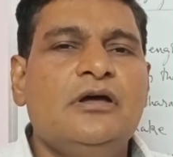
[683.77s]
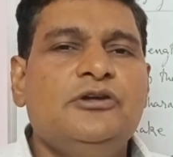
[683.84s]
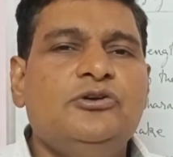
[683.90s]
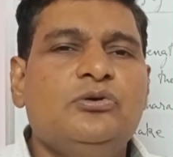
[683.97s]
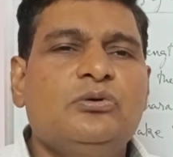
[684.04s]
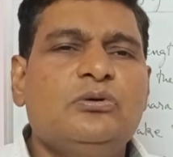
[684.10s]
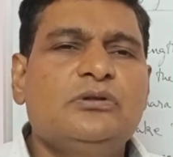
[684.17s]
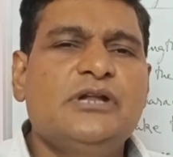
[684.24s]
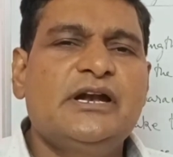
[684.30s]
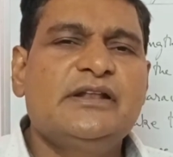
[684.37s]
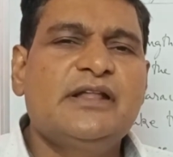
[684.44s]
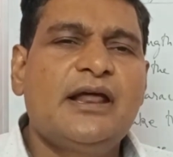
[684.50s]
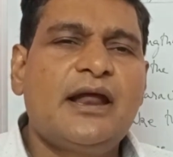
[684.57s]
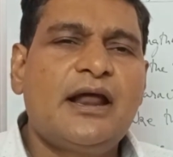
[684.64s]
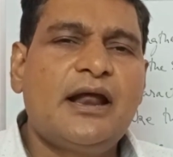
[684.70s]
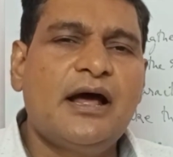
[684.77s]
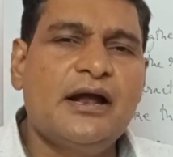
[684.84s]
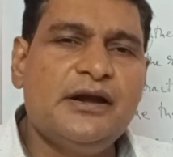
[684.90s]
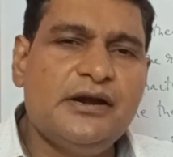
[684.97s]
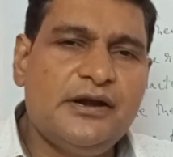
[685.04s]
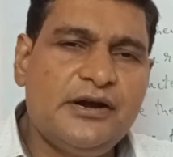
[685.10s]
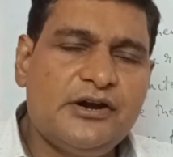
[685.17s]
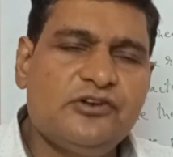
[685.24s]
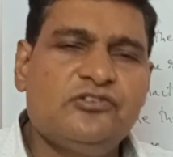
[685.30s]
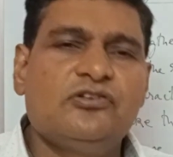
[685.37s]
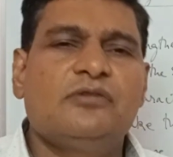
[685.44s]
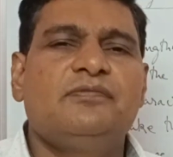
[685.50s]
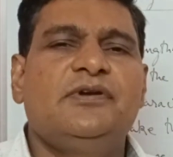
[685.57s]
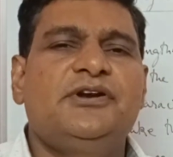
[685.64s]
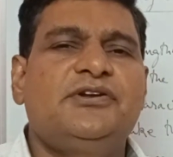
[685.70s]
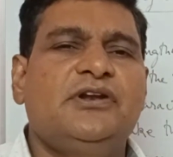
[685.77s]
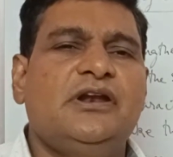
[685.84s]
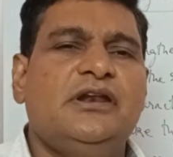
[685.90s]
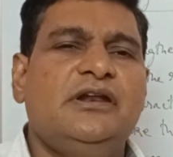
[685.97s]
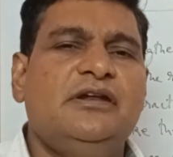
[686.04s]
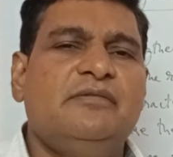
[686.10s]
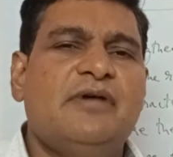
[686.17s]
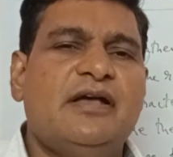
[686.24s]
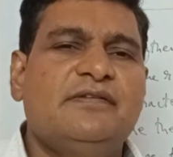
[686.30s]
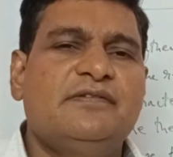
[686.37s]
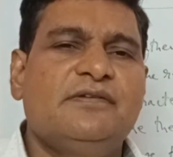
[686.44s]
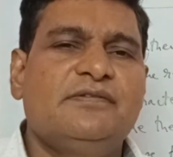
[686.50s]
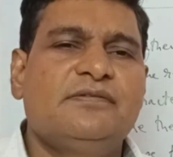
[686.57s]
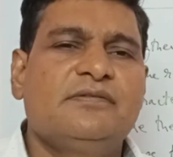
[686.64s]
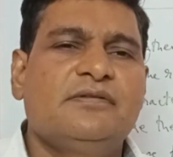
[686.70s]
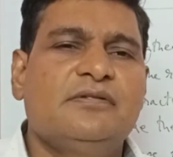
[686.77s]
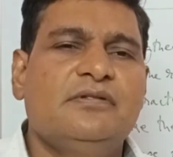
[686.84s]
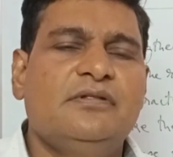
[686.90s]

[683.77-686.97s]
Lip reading: You know that there are hundreds of literary devices.